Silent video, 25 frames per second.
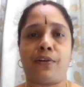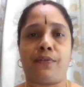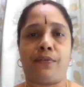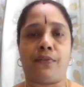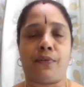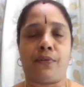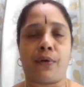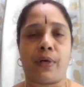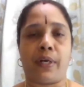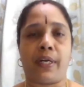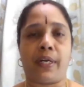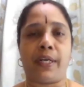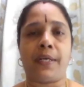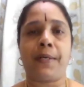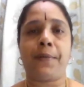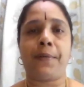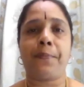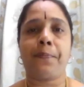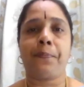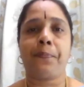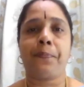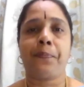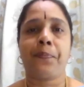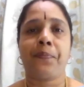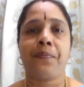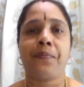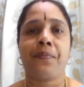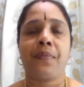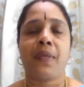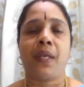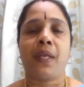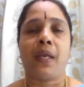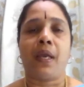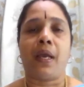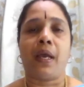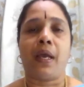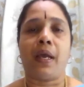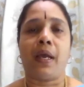of water,
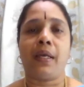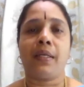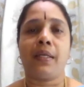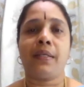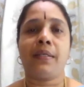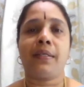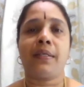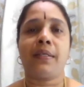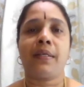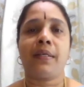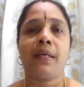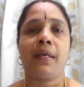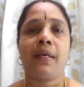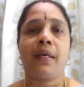and